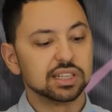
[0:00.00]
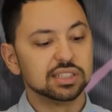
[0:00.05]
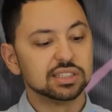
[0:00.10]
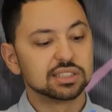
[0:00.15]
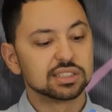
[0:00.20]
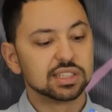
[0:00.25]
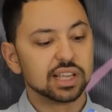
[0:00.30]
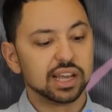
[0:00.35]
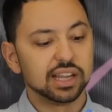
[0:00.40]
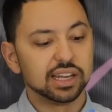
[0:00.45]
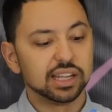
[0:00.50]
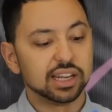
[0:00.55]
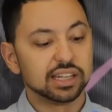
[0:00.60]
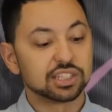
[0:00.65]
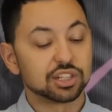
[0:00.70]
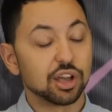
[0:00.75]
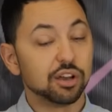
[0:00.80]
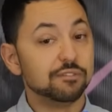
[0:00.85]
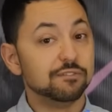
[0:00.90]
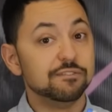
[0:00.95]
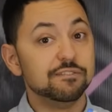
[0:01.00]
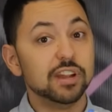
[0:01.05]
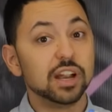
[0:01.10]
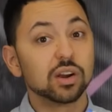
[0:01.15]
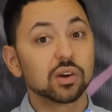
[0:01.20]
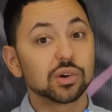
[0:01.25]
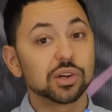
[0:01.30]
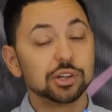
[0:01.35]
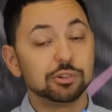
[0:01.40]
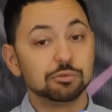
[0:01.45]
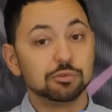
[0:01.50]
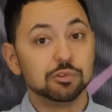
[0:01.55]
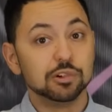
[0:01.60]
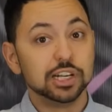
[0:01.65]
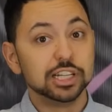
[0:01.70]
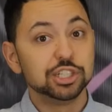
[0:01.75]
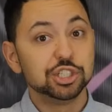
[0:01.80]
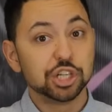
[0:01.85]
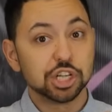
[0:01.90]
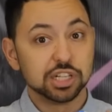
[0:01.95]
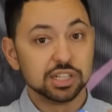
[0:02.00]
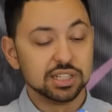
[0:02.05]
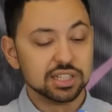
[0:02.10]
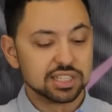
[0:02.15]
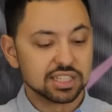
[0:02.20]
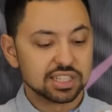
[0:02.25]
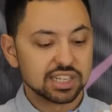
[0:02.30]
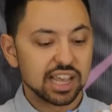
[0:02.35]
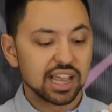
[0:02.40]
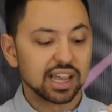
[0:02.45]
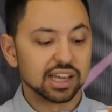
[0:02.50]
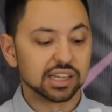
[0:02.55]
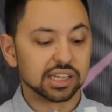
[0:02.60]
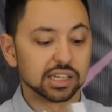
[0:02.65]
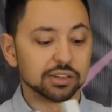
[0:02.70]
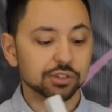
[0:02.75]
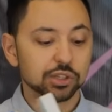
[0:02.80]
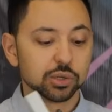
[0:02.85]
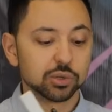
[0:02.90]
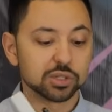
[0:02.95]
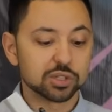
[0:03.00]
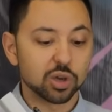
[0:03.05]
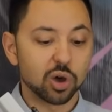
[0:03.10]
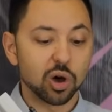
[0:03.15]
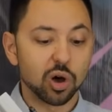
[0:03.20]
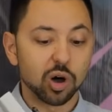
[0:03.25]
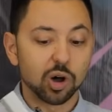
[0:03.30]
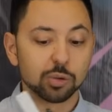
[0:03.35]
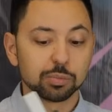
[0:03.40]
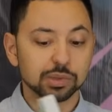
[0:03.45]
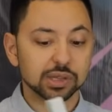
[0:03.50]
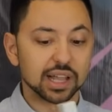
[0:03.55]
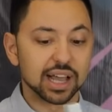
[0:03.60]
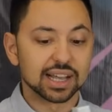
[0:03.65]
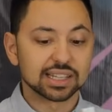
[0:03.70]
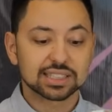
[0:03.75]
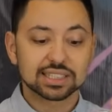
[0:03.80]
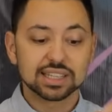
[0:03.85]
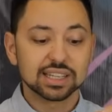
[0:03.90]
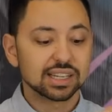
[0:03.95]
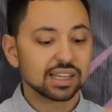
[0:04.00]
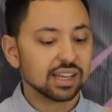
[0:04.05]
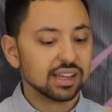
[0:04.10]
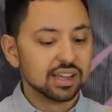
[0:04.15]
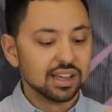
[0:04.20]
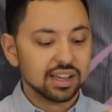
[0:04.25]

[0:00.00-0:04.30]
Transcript: is that it's a very rigid stand. Even though it's all plastic,